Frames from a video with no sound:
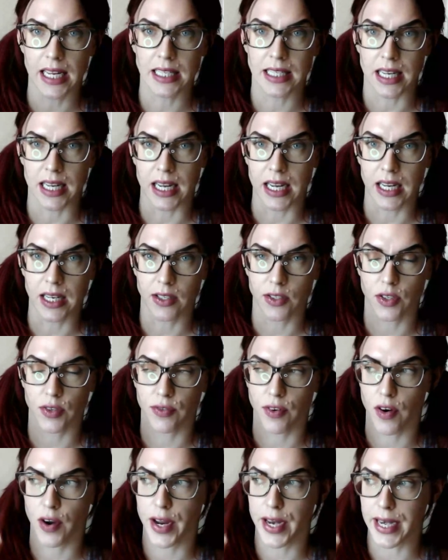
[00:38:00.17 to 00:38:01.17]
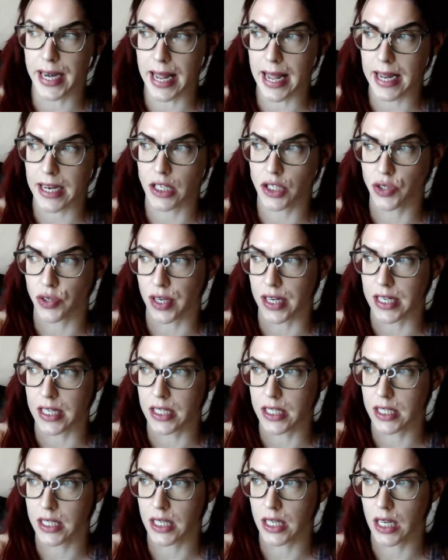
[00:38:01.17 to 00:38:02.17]
easy to find
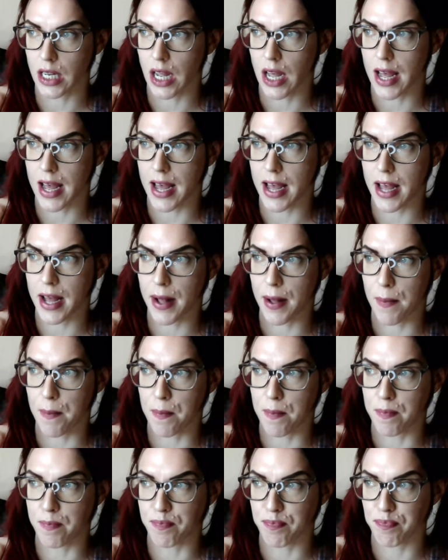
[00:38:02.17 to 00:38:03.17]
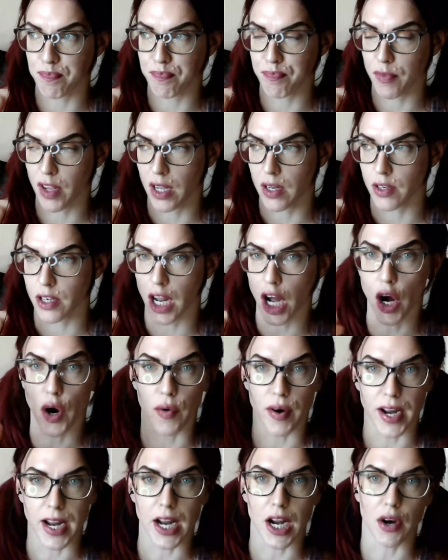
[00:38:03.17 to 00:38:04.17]
entries um, that
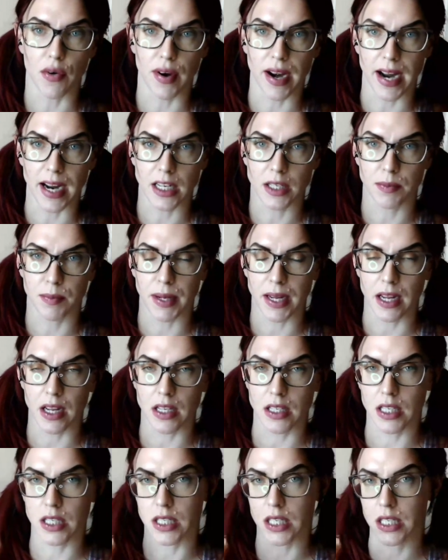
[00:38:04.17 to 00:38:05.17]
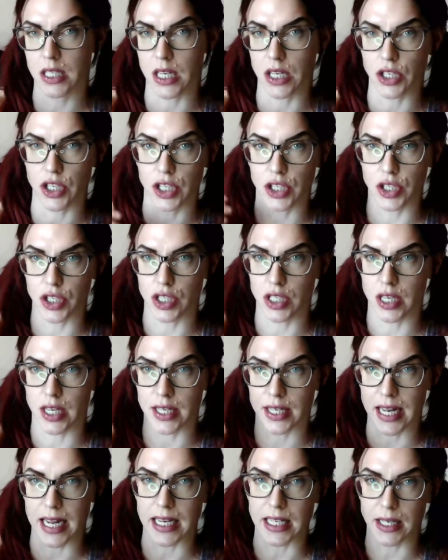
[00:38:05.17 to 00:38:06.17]
are incorrect because it's essentially just
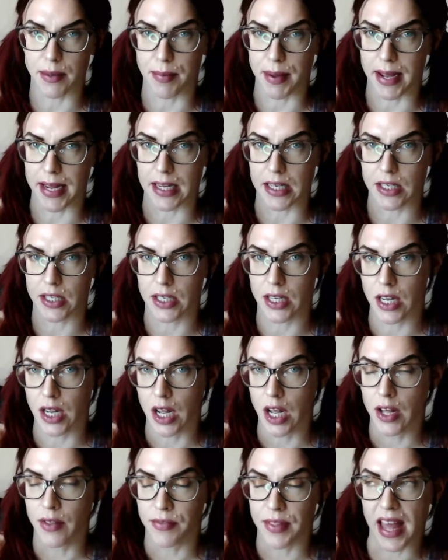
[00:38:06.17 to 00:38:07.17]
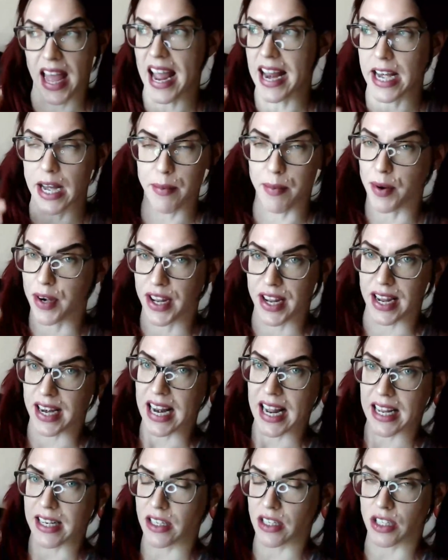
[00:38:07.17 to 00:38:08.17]
a database that anybody
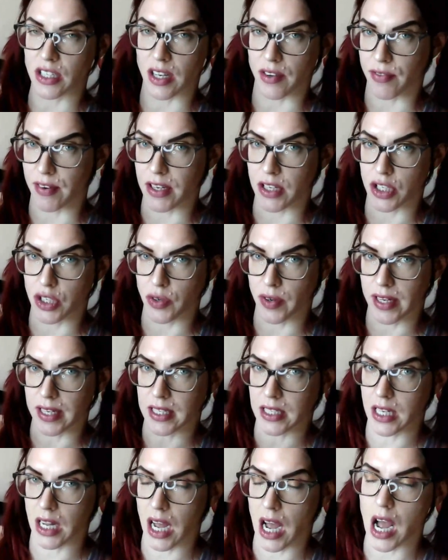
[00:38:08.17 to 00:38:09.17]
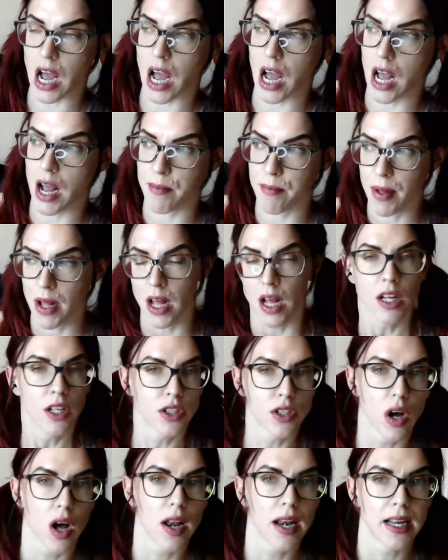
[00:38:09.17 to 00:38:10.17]
can enter stuff into it. Um,
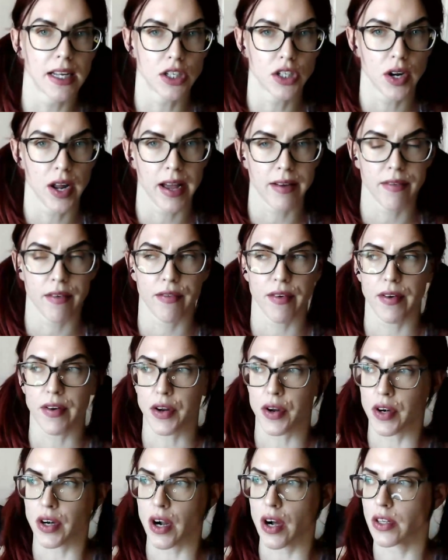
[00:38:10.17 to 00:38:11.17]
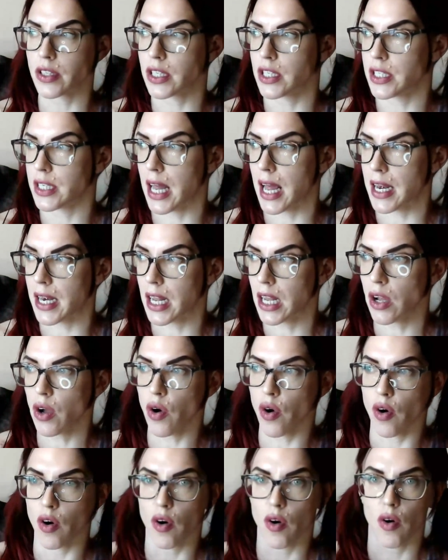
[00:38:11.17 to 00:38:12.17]
so unless you have a very good understanding
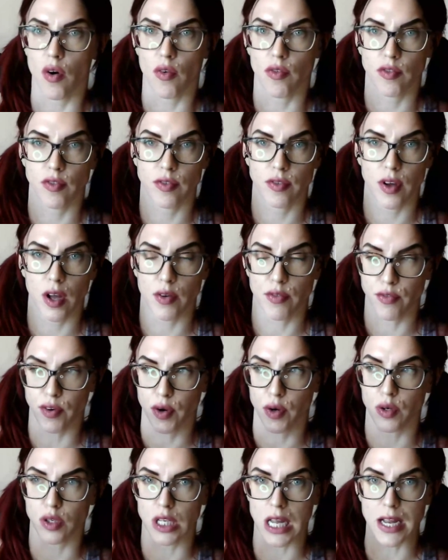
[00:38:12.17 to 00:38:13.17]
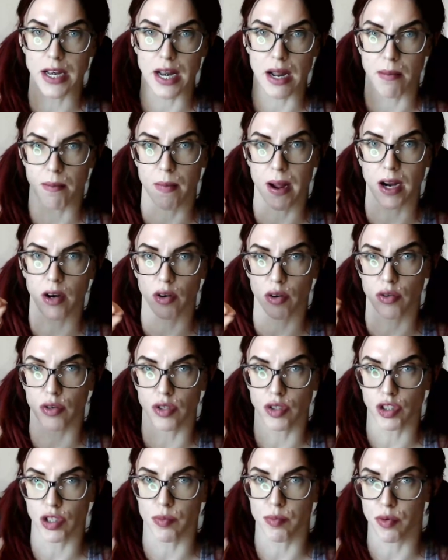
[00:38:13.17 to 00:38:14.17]
of foods and their
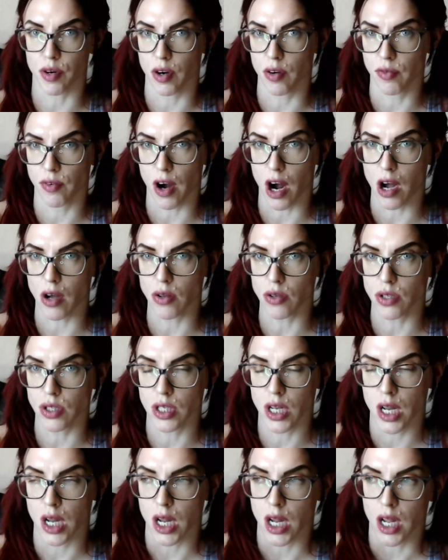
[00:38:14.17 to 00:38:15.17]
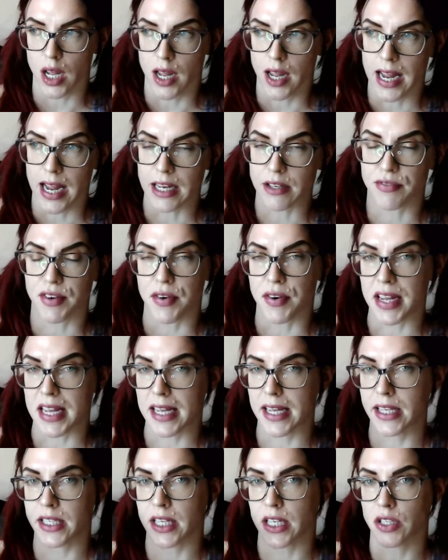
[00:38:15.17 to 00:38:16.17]
macronutrient profiles, it's very
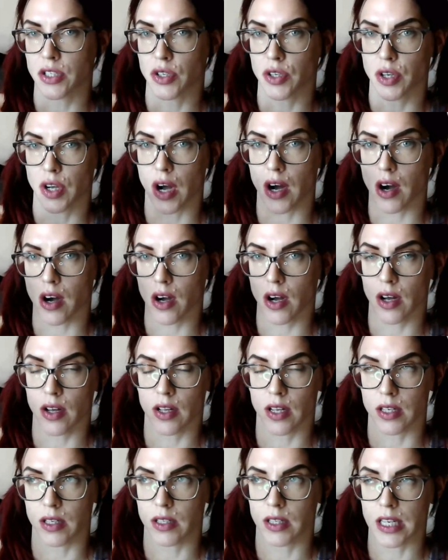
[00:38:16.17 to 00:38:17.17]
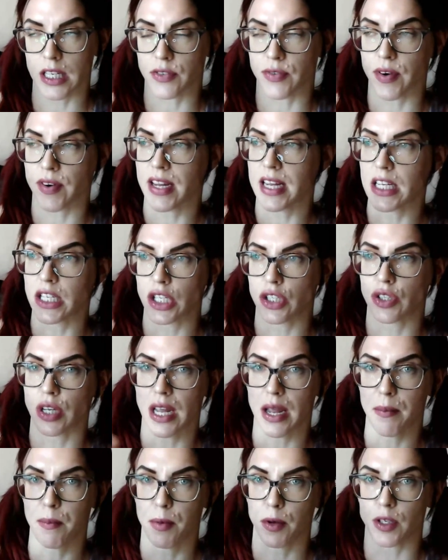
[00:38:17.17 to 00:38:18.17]
easy to uh, it's very easy
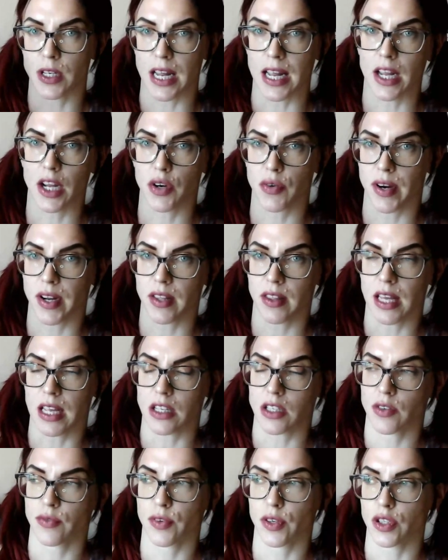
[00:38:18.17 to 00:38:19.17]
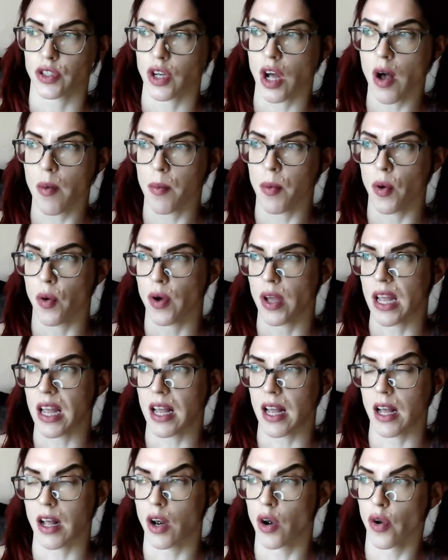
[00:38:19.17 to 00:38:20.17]
to input the incorrect thing. So for example,
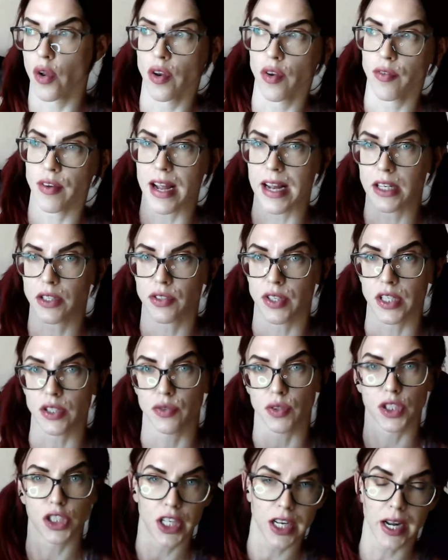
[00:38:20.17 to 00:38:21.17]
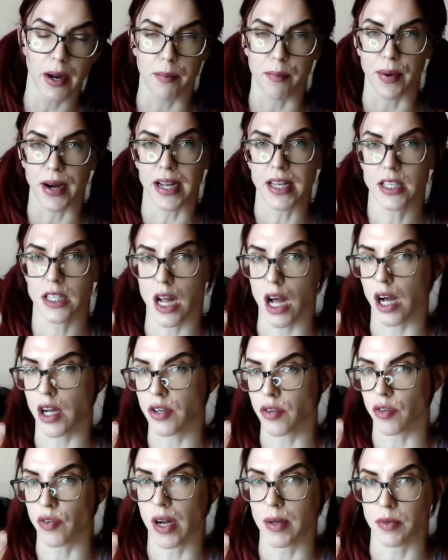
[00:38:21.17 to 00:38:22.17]
a lot of entries for chicken breast,
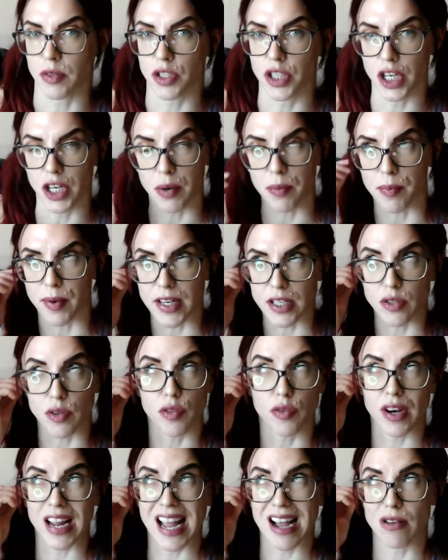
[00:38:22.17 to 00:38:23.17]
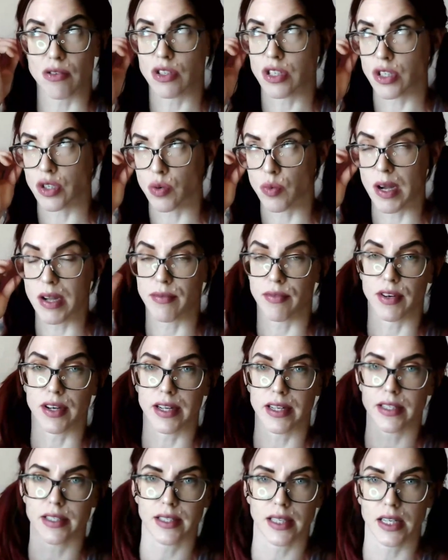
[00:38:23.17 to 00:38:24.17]
100 grams of chicken breast or three ounces or whatever
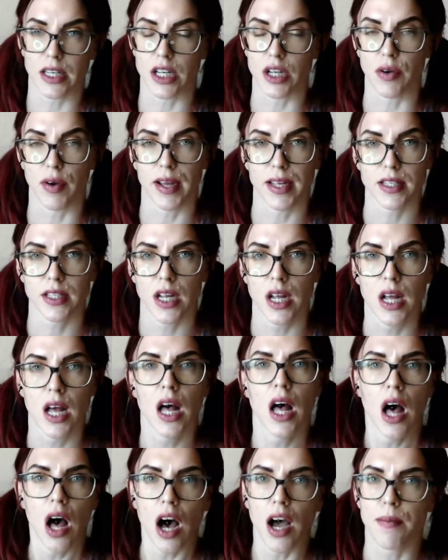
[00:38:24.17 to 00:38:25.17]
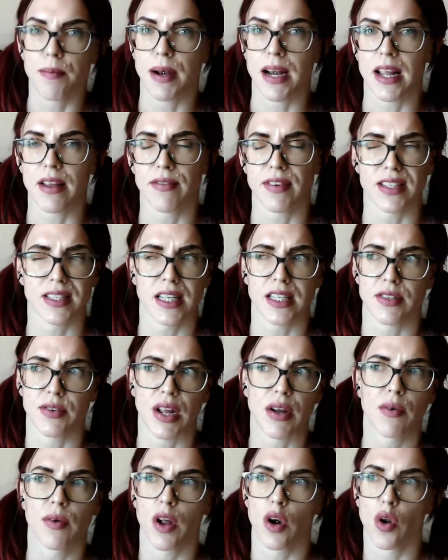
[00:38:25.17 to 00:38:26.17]
it is in the US. I believe it says a
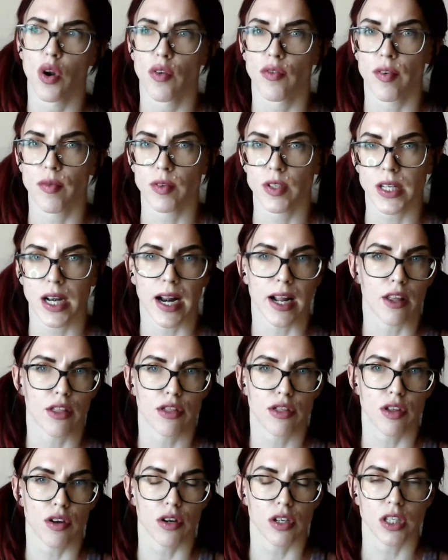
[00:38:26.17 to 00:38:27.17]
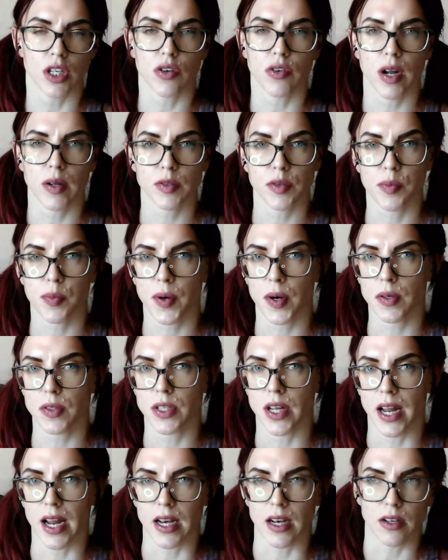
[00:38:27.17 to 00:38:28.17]
lot of them will say like 30 grams of
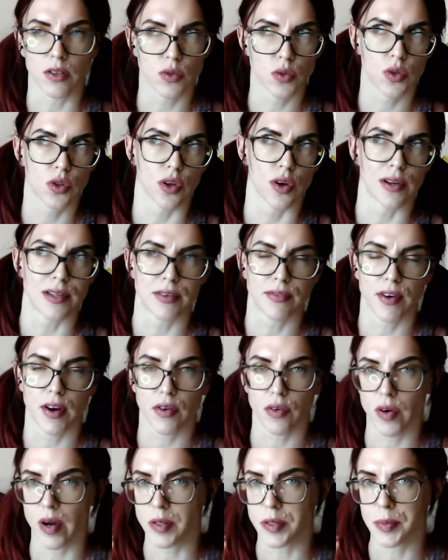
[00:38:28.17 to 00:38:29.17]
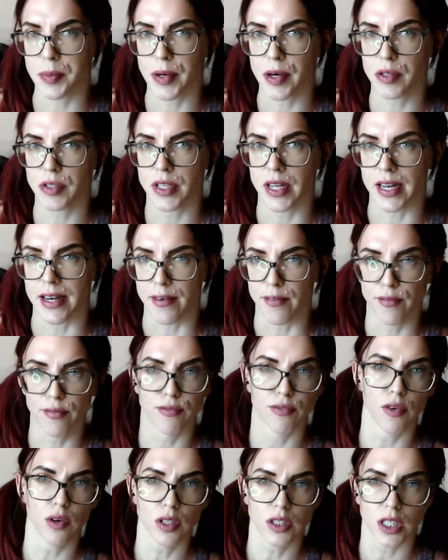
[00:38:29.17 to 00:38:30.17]
protein, 35 grams of protein,
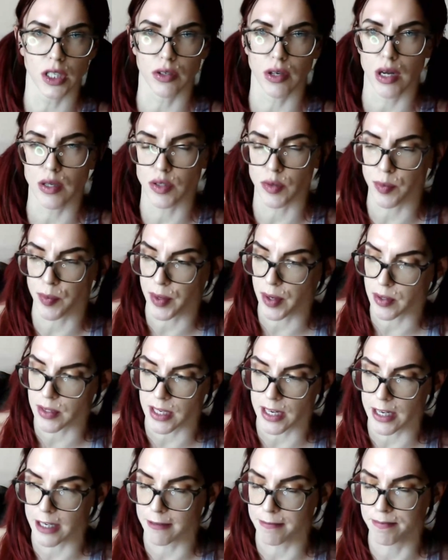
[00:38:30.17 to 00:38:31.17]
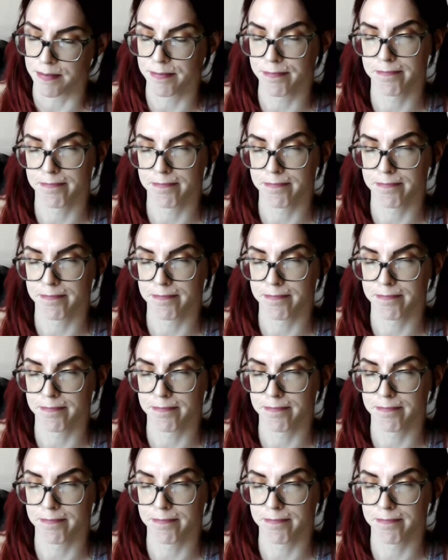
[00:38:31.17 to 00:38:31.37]
40 grams of protein.